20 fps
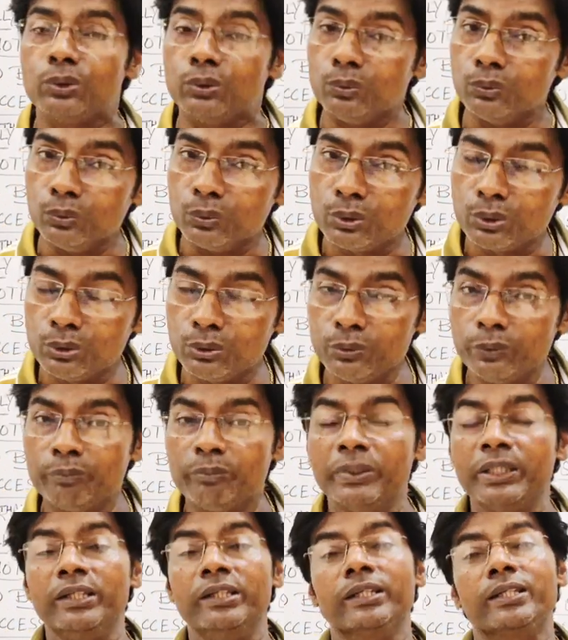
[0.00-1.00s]

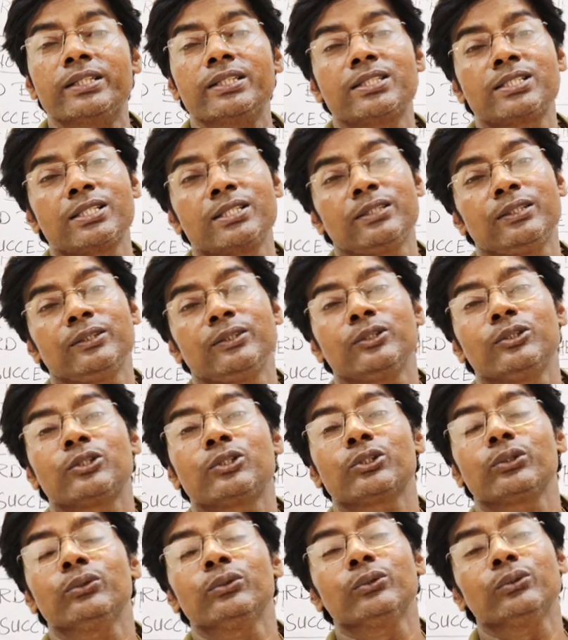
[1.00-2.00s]
cuckoo bird
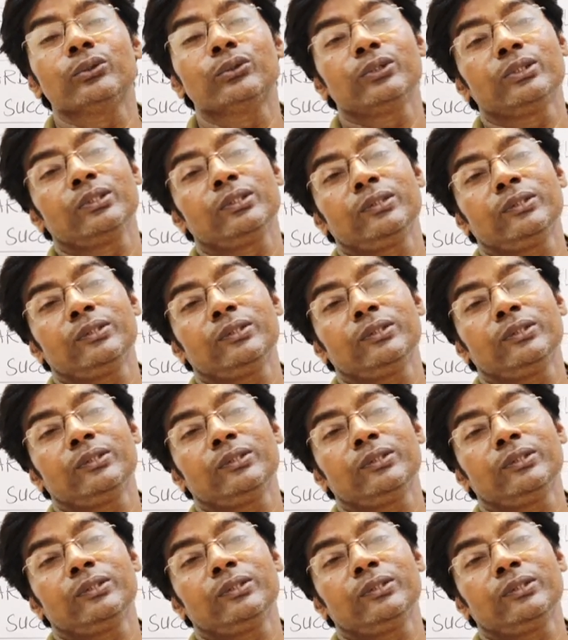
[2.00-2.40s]
to